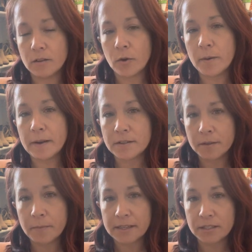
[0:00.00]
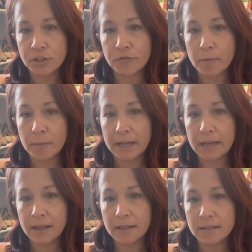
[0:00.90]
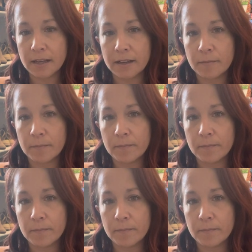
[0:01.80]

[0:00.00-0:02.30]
going back to the message from the beginning, is like